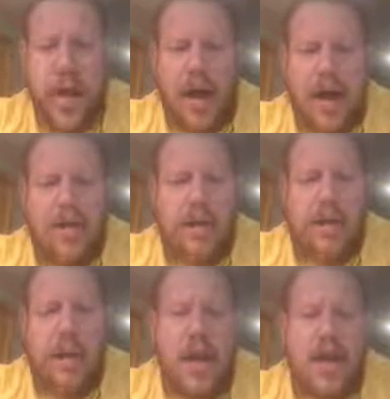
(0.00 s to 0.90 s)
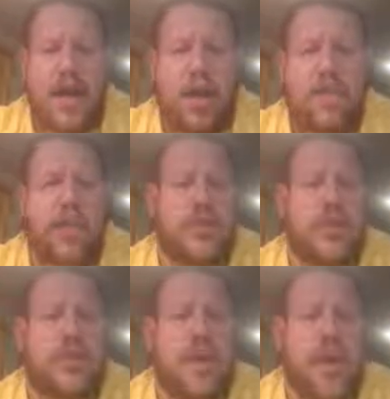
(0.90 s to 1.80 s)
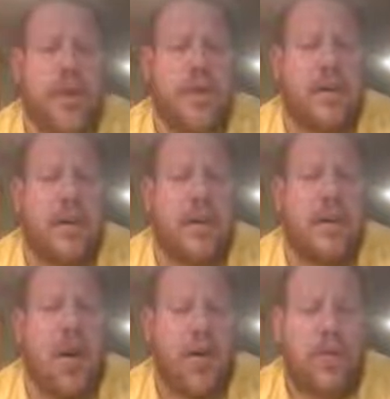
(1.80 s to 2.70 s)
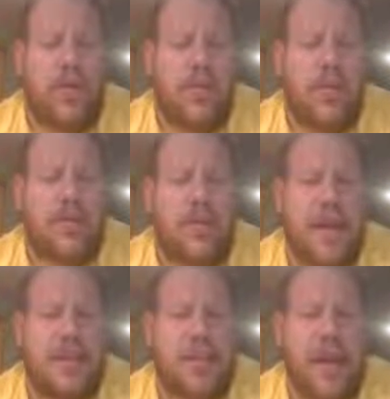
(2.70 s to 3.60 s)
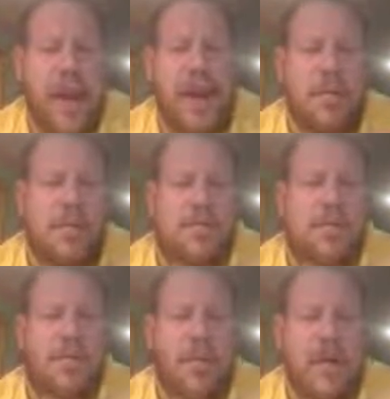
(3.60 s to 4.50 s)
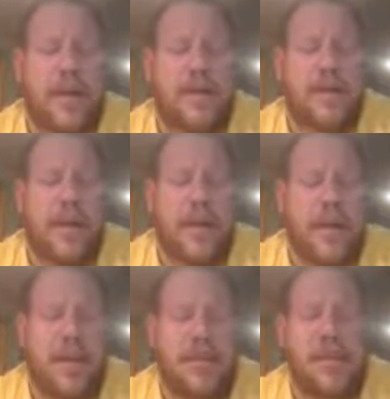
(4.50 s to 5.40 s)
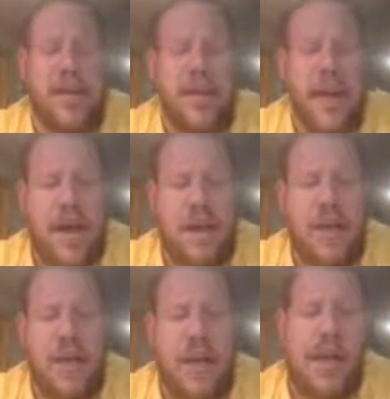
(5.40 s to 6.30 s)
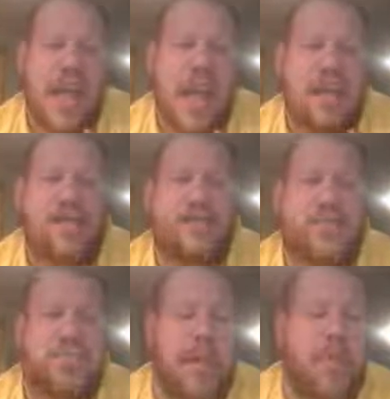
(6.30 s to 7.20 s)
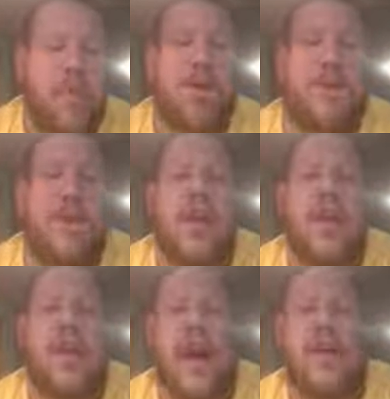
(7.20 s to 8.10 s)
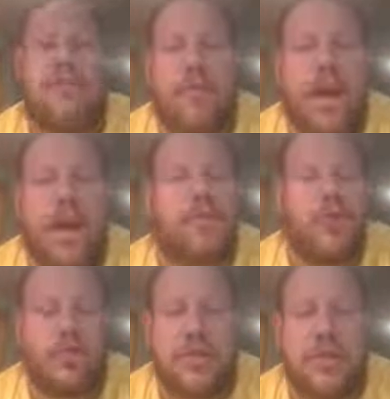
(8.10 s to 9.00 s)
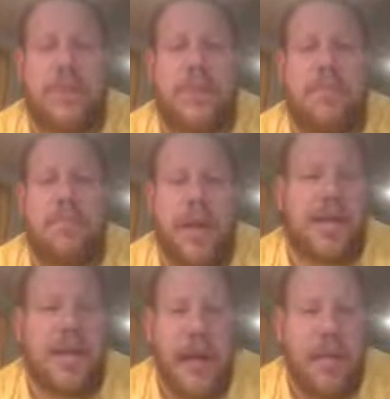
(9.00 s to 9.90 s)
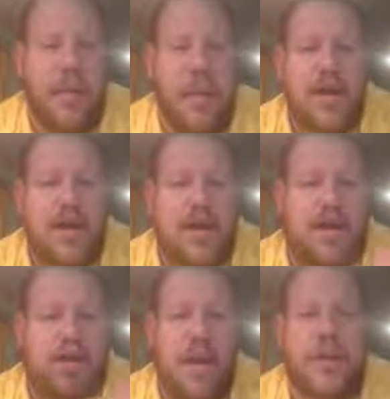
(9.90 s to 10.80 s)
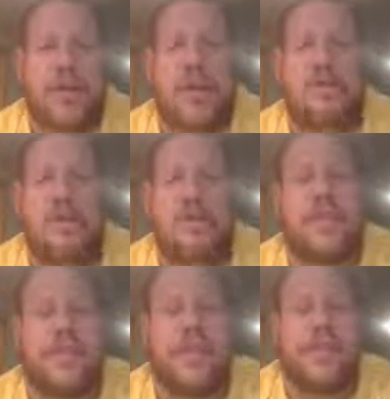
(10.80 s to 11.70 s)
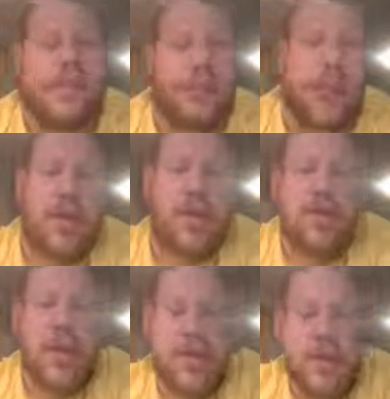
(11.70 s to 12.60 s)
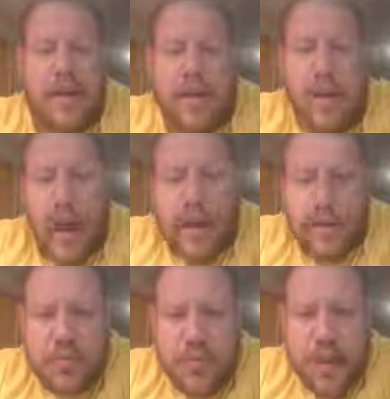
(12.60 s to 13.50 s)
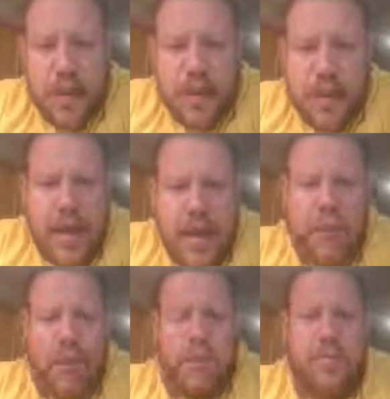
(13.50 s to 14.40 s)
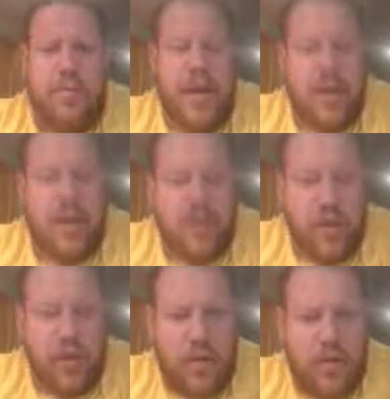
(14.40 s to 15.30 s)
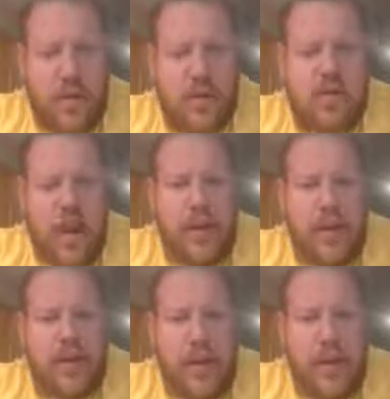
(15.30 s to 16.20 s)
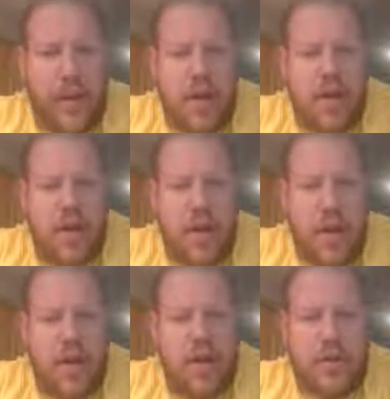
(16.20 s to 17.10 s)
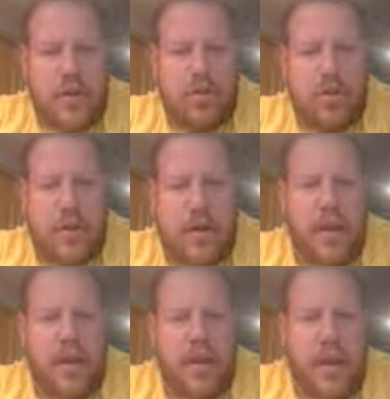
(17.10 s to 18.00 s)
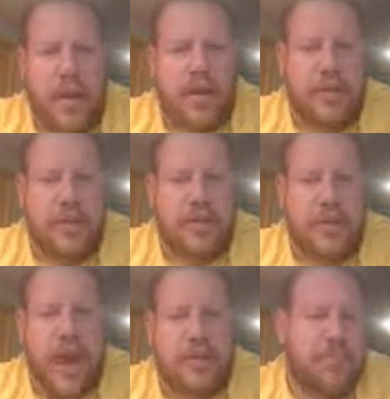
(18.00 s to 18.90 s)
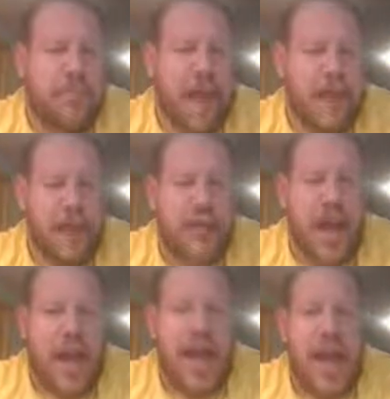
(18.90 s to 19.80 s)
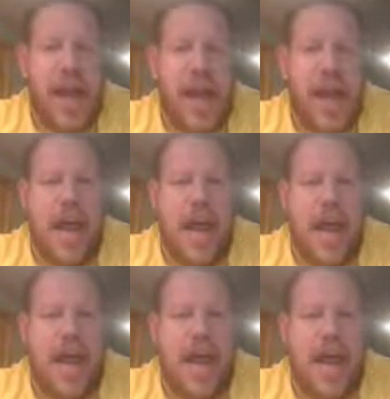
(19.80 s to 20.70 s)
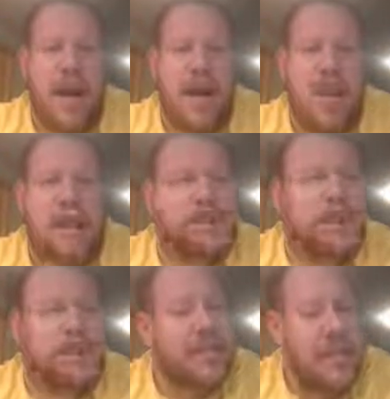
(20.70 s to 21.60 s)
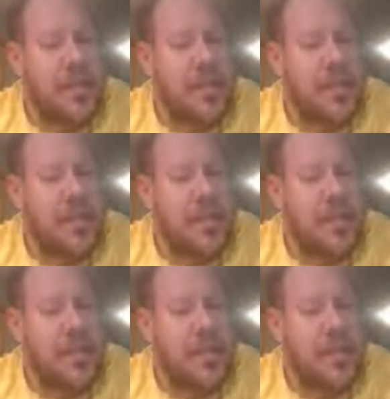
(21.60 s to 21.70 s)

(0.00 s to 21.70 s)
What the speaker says: England got all the French lands to Canada, all the Caribbean slave trade and commercial rights to India. So in the end, England's the big winner here, and France loses big time. So there's our picture now, 1763, 13 years after the last one, where it went from being, the French colonies along here and over here to now being the English and the Spanish. And that's it.